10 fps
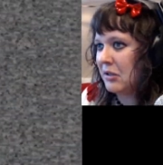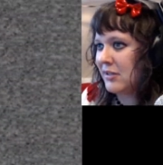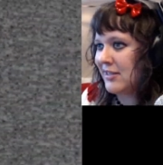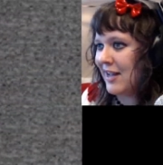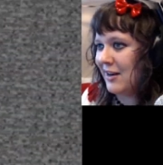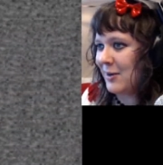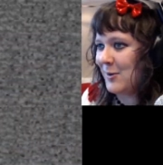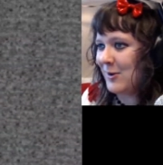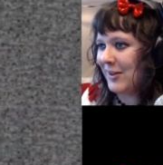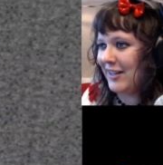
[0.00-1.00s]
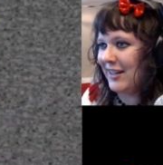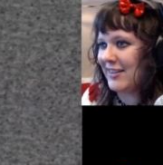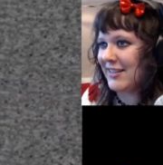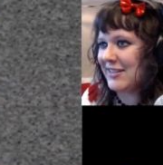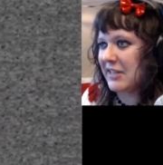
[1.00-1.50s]
This is kinda cool, I
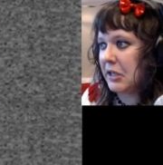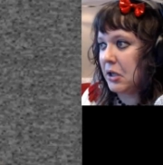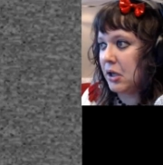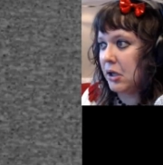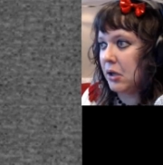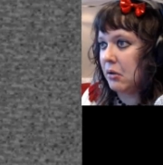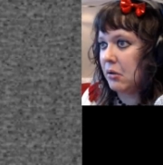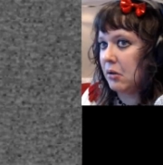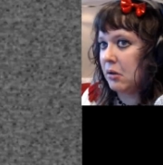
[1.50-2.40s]
like this scene. Hello?